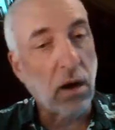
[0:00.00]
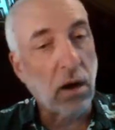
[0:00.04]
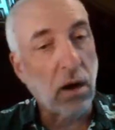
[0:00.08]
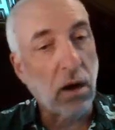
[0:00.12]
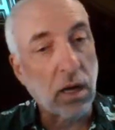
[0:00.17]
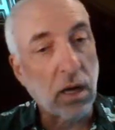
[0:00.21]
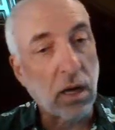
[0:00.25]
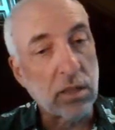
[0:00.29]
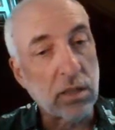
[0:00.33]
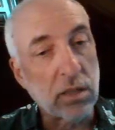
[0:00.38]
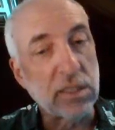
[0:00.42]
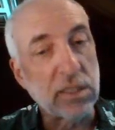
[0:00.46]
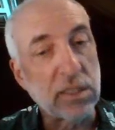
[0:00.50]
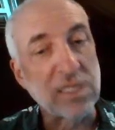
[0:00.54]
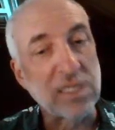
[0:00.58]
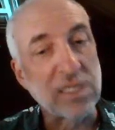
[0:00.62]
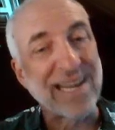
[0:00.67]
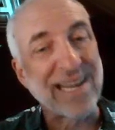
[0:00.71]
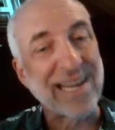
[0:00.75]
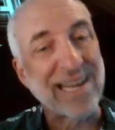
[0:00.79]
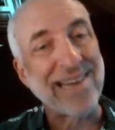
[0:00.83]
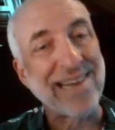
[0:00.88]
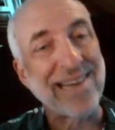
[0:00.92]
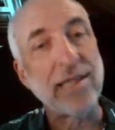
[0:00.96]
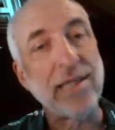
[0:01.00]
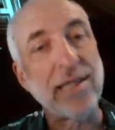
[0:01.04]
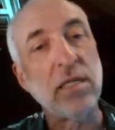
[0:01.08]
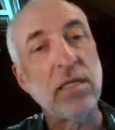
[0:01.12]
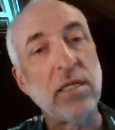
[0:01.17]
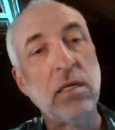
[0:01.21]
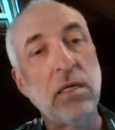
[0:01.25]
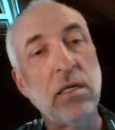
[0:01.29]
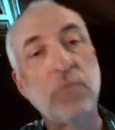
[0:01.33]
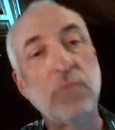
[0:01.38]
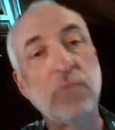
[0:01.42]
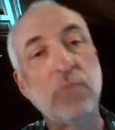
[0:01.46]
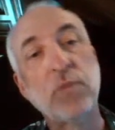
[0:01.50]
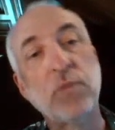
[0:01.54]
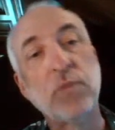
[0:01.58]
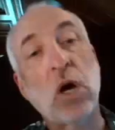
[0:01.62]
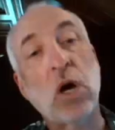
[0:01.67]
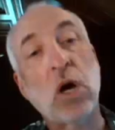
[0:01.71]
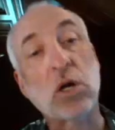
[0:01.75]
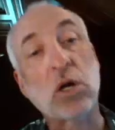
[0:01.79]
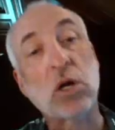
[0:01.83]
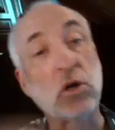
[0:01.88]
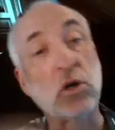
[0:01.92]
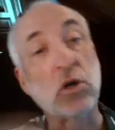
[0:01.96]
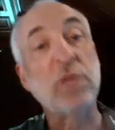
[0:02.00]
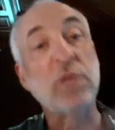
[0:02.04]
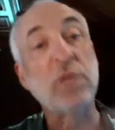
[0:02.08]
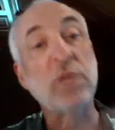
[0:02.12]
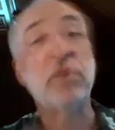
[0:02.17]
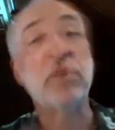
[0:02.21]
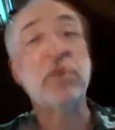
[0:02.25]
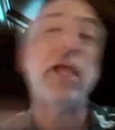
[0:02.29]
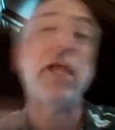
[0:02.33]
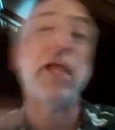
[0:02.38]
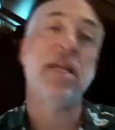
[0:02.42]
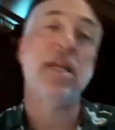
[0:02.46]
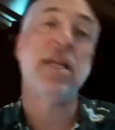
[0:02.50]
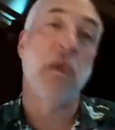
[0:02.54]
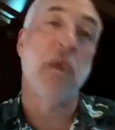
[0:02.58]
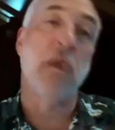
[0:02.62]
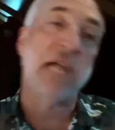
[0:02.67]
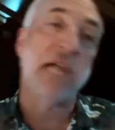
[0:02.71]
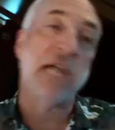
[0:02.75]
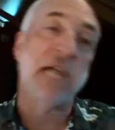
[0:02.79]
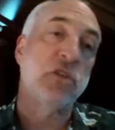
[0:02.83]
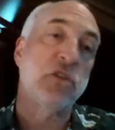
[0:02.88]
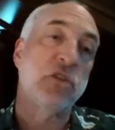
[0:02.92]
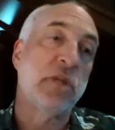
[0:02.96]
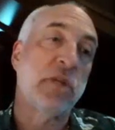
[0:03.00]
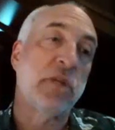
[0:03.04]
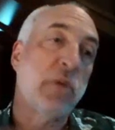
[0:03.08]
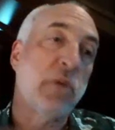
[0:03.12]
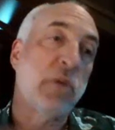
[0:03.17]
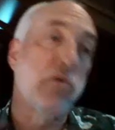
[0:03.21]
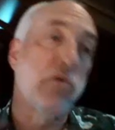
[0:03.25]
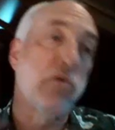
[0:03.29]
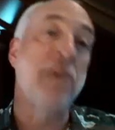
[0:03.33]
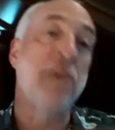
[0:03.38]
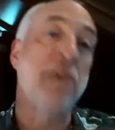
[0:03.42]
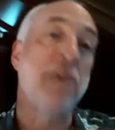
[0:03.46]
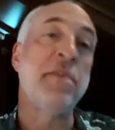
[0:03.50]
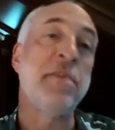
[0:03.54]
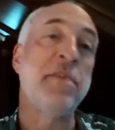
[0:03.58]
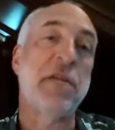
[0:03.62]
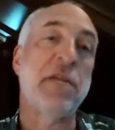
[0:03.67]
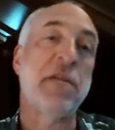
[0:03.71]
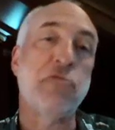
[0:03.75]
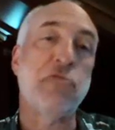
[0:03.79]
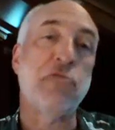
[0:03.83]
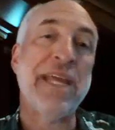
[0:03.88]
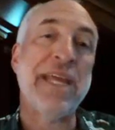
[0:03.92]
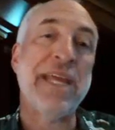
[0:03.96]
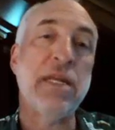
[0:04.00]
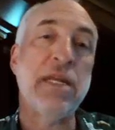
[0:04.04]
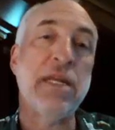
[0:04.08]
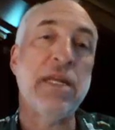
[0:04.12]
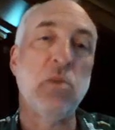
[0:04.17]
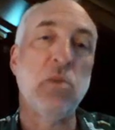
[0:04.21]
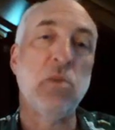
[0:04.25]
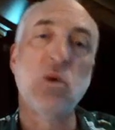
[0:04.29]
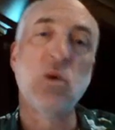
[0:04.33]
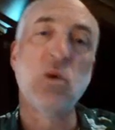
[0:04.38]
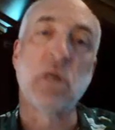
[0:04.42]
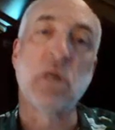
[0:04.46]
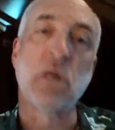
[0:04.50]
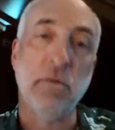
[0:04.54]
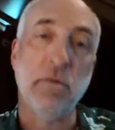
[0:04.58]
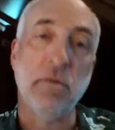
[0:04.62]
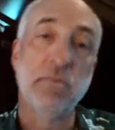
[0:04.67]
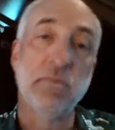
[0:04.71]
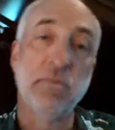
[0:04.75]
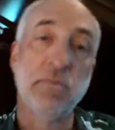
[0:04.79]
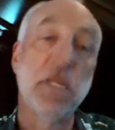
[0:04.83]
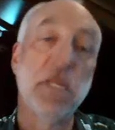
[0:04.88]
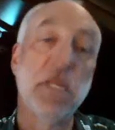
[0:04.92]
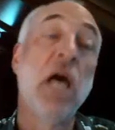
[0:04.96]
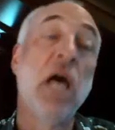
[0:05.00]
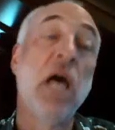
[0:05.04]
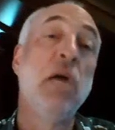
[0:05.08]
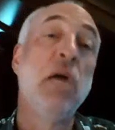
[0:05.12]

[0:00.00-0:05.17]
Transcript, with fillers: in our design are going to be randomized so that we run them in a random order.